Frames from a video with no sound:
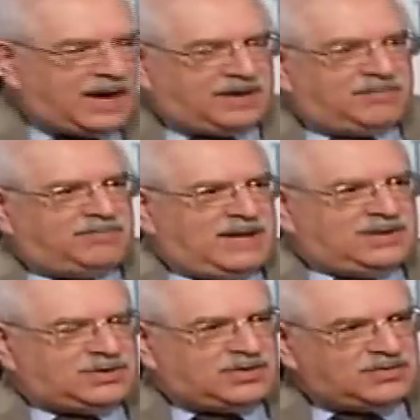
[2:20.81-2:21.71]
and it
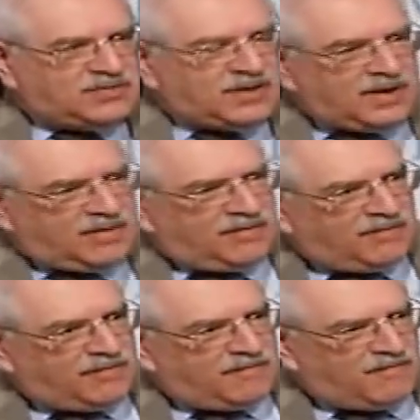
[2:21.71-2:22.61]
measures
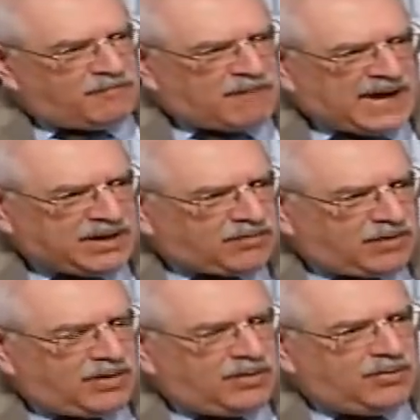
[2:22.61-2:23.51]

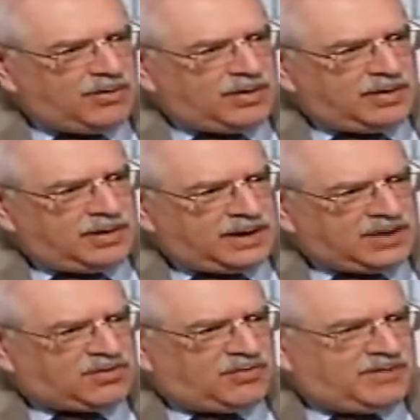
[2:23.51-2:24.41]
micro
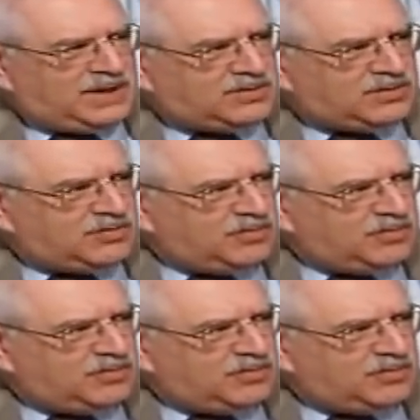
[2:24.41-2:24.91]
incremental